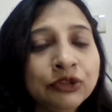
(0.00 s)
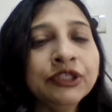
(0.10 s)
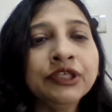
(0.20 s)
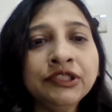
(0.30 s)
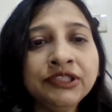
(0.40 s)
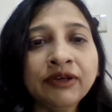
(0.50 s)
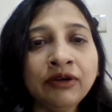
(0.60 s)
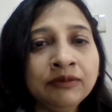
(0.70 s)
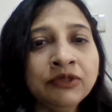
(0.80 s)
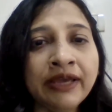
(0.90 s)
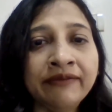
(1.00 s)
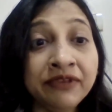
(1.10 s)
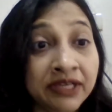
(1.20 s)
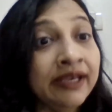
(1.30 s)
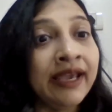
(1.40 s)
I would urge almost
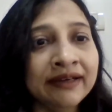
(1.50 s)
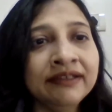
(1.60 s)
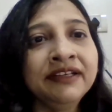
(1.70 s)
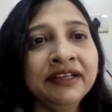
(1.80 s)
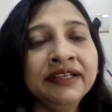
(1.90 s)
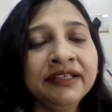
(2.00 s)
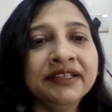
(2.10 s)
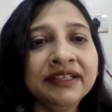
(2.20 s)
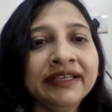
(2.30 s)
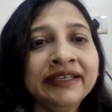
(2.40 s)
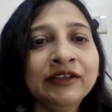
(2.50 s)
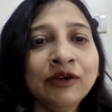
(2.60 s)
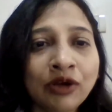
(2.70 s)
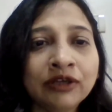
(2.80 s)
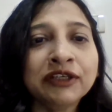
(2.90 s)
every candidate
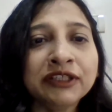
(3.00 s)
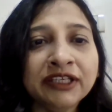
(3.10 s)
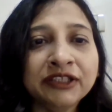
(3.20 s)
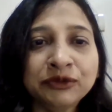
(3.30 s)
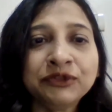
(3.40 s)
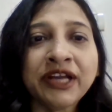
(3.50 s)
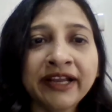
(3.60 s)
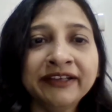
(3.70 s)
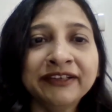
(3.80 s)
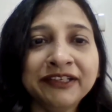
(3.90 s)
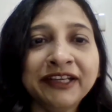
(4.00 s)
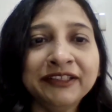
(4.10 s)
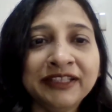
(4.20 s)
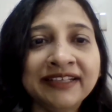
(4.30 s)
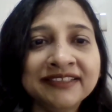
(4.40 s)
in Kolkata to try and
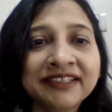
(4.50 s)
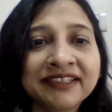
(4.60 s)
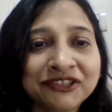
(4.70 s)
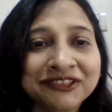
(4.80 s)
attend that